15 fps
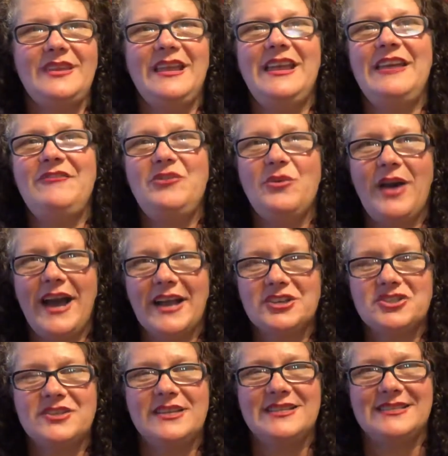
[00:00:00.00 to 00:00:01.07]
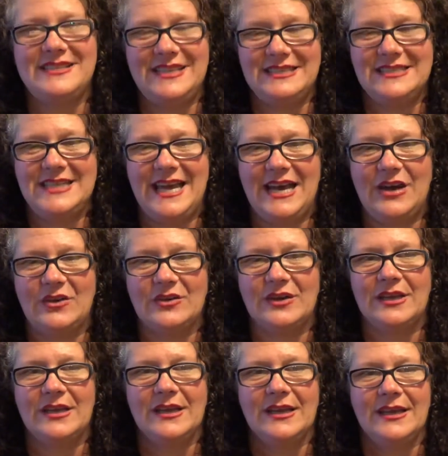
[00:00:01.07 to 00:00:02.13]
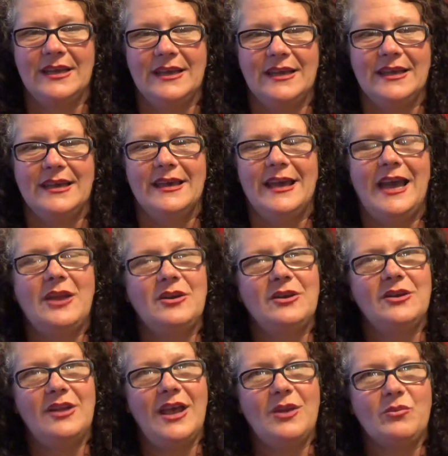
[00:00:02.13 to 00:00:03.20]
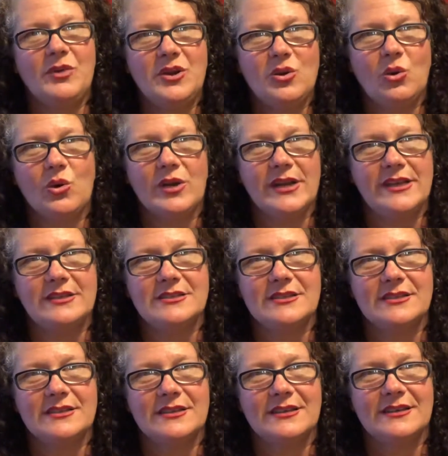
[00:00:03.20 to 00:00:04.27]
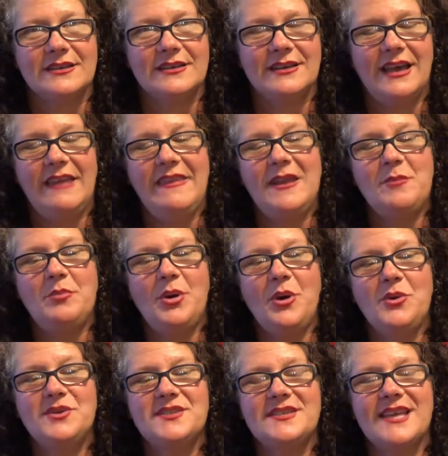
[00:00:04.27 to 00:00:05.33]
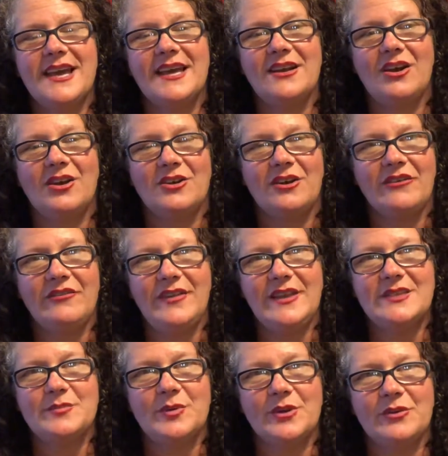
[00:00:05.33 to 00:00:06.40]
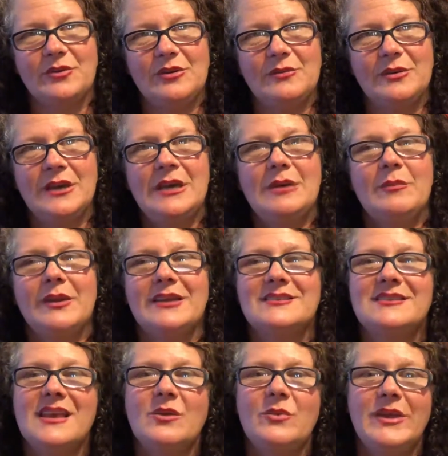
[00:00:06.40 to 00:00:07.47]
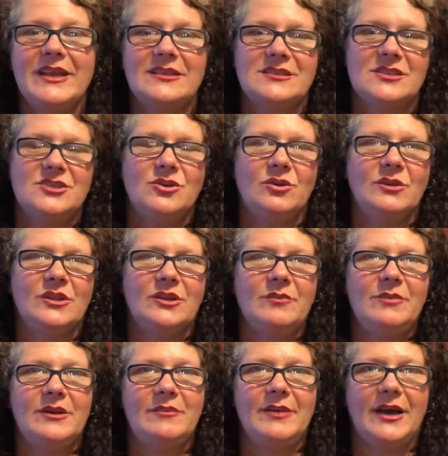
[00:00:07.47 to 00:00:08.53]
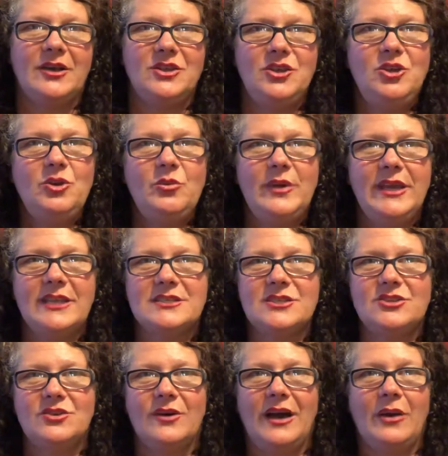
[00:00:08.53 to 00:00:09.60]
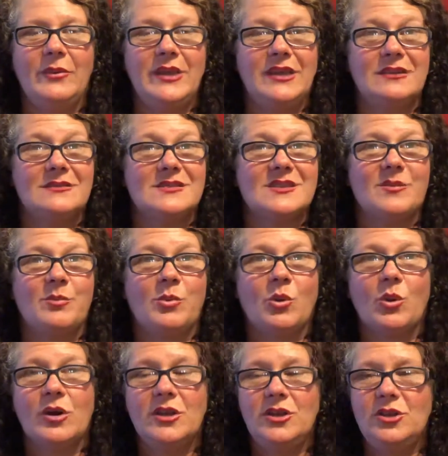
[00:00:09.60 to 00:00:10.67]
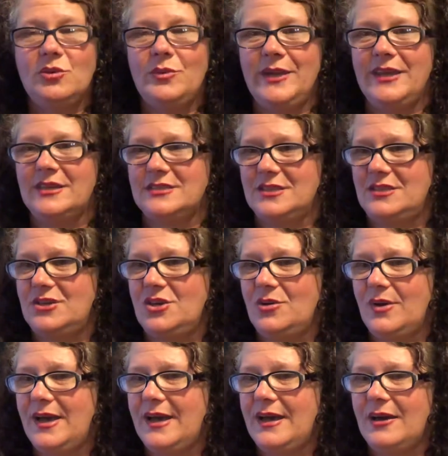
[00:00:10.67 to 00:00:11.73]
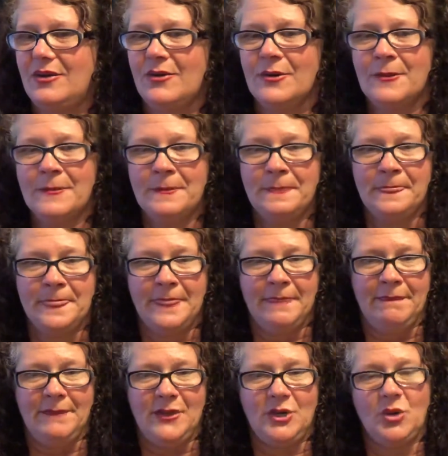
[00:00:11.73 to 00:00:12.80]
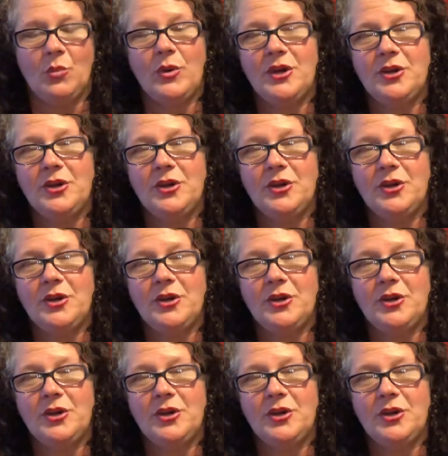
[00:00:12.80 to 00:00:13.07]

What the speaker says: if you actually sit down and record it and then post that on our Facebook group, because then we get to know a little bit about you. We get to know how we can support you. We get to know how, where